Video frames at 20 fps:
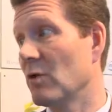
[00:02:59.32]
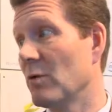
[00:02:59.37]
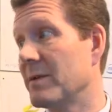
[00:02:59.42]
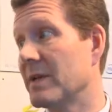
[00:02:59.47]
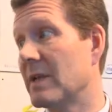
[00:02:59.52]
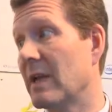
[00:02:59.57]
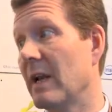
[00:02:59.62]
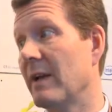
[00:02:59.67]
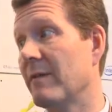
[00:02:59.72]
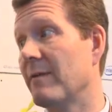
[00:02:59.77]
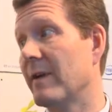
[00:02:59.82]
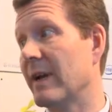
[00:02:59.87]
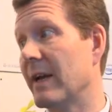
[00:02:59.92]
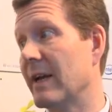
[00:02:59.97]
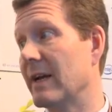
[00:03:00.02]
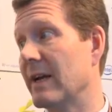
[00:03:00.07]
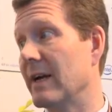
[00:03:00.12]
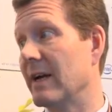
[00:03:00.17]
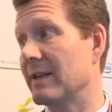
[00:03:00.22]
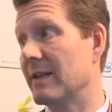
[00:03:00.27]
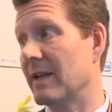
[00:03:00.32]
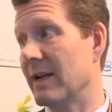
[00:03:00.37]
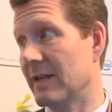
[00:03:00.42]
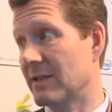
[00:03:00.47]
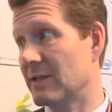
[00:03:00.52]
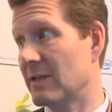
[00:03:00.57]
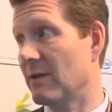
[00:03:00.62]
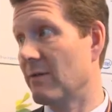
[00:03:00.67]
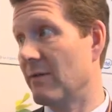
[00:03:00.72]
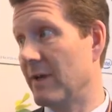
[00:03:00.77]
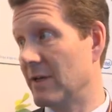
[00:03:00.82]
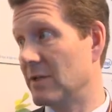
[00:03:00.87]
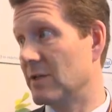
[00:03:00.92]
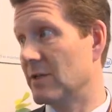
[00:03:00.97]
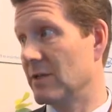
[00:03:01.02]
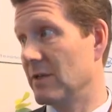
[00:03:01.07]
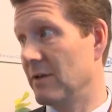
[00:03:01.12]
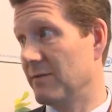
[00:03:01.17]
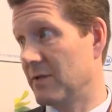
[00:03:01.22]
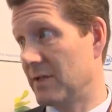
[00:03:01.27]
we'll be delivering the next
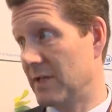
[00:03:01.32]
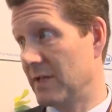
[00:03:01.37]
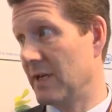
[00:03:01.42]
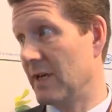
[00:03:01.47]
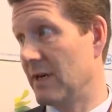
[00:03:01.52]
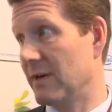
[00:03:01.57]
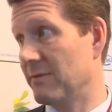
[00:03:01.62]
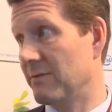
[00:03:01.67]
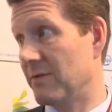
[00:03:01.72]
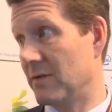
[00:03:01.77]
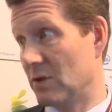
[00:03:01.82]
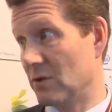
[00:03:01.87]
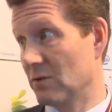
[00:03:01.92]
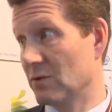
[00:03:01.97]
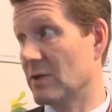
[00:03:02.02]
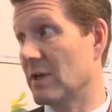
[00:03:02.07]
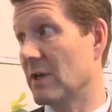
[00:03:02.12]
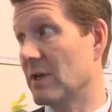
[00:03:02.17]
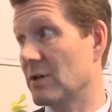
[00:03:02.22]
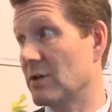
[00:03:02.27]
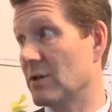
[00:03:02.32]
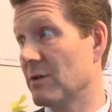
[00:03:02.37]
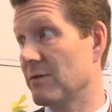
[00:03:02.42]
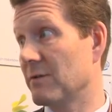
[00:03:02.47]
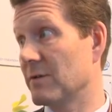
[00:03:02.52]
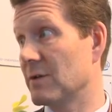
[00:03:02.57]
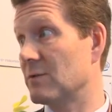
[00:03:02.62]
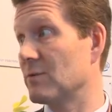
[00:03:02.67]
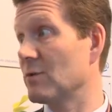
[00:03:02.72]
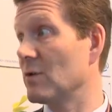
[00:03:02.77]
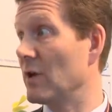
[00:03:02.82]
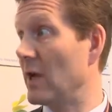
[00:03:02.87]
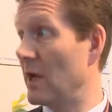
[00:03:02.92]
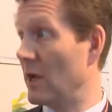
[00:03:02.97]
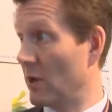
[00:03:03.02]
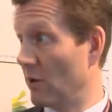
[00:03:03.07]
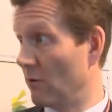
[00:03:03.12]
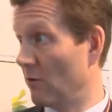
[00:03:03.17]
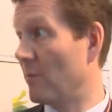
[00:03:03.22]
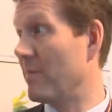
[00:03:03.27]
generation of Xeon for two-socket servers with a
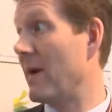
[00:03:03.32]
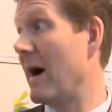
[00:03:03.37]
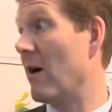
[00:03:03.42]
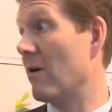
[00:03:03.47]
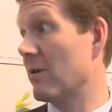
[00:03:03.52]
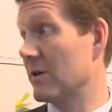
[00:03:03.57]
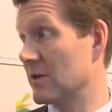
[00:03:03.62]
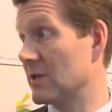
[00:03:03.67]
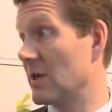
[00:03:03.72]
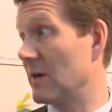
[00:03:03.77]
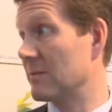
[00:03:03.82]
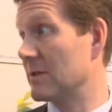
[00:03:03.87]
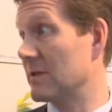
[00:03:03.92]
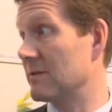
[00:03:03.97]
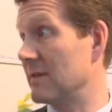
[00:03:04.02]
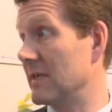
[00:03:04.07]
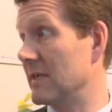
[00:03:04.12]
lower power consumption,